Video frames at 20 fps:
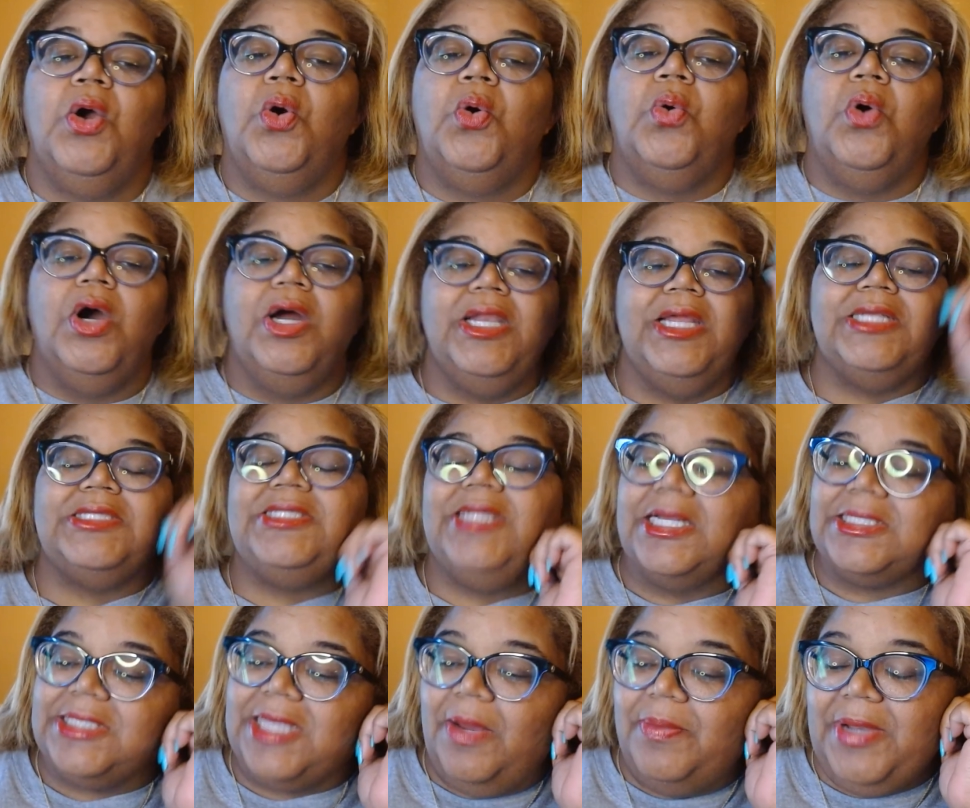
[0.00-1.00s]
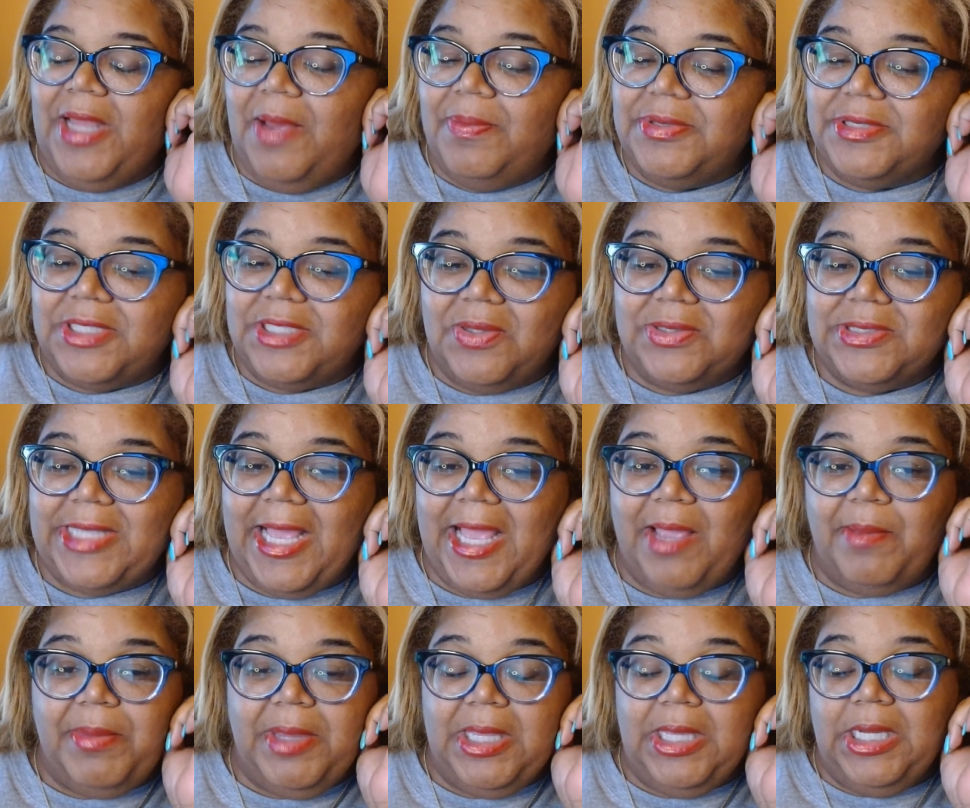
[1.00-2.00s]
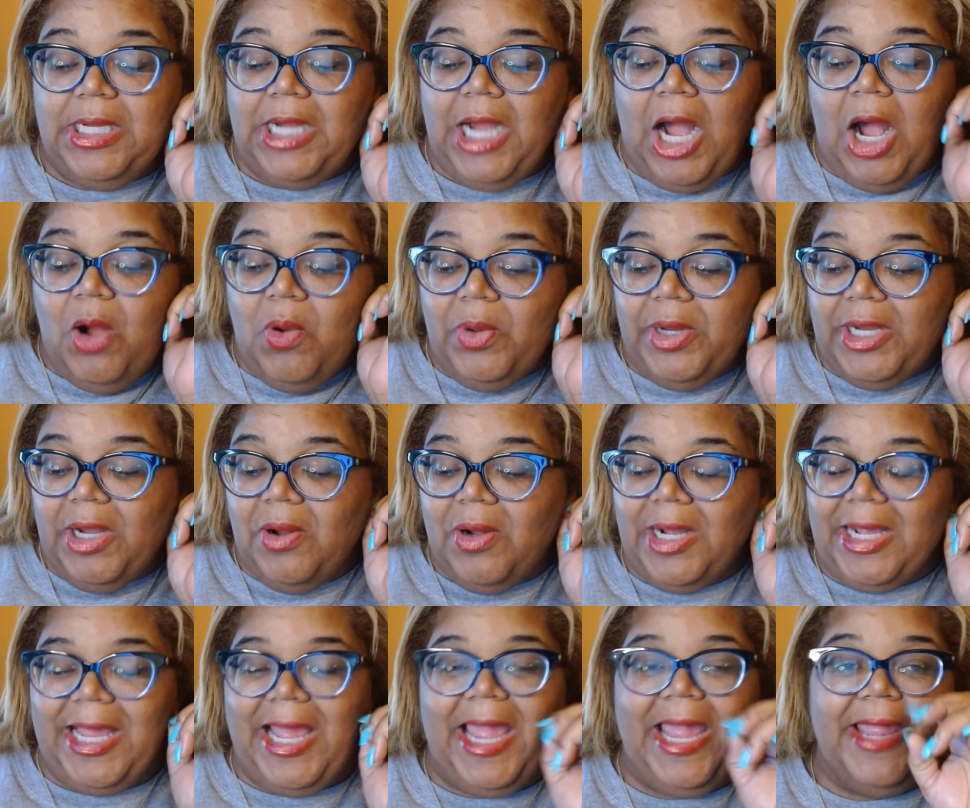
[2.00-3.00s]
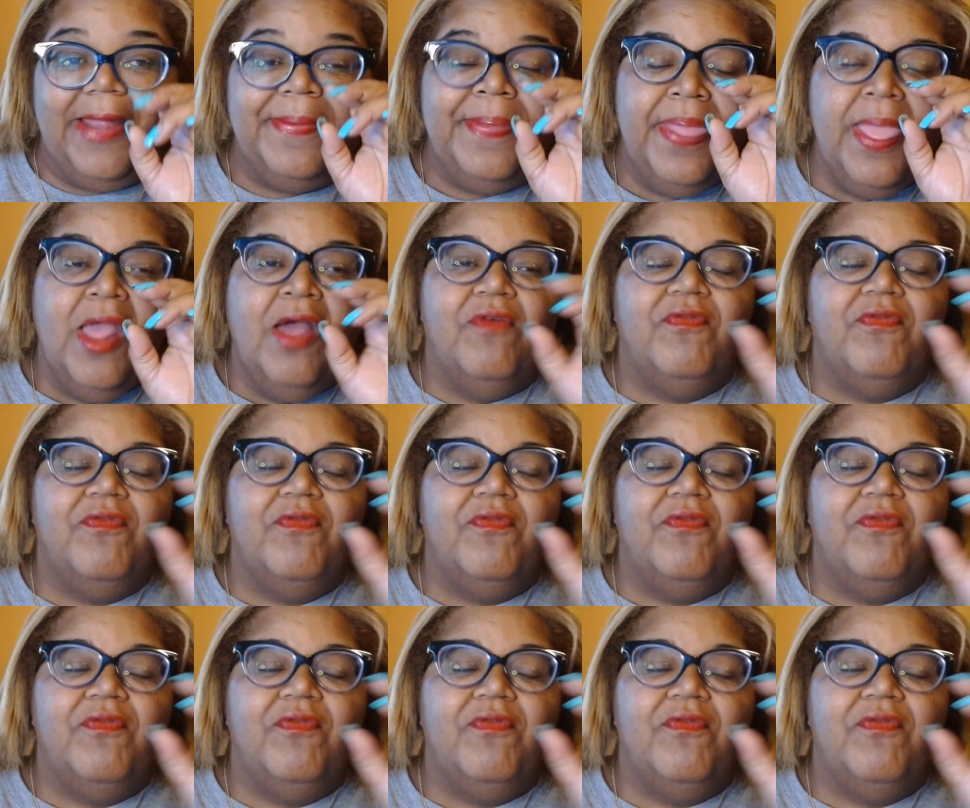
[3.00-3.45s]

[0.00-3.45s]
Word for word: Woo, these next couple of episodes had me going, okay?